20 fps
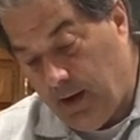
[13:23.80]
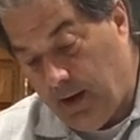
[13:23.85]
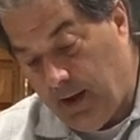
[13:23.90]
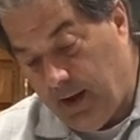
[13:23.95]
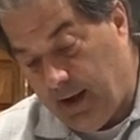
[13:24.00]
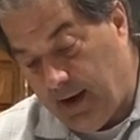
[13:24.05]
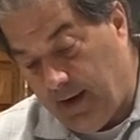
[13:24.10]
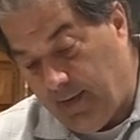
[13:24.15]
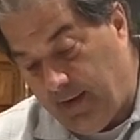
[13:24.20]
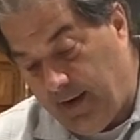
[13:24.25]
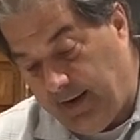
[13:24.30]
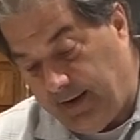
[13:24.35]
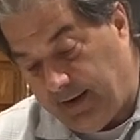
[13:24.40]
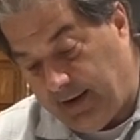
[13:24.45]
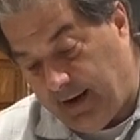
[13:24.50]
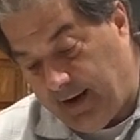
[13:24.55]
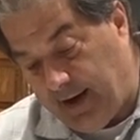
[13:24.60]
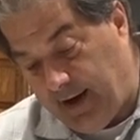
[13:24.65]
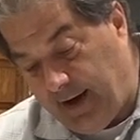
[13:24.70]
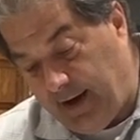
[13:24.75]
And I like to
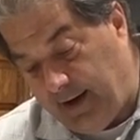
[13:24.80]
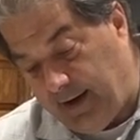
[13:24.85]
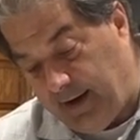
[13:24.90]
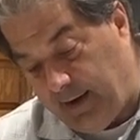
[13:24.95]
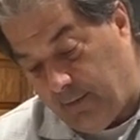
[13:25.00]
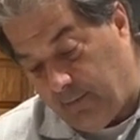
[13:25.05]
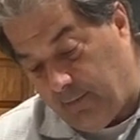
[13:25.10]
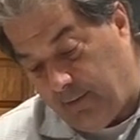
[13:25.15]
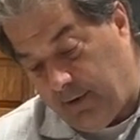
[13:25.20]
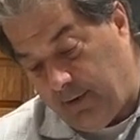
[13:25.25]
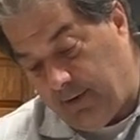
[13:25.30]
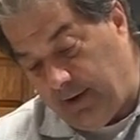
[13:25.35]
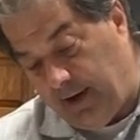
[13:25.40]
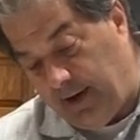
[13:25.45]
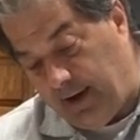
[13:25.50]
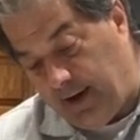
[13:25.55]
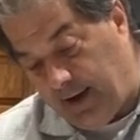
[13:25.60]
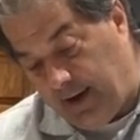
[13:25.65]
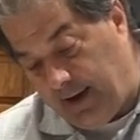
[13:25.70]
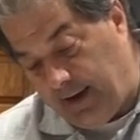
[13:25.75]
cut it in really
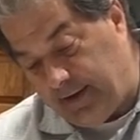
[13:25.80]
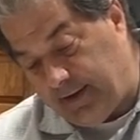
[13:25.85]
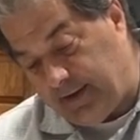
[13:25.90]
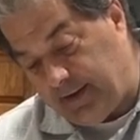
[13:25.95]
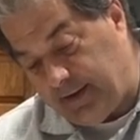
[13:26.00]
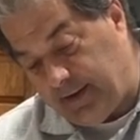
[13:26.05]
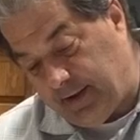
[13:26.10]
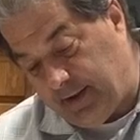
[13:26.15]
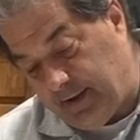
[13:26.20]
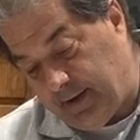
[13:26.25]
nice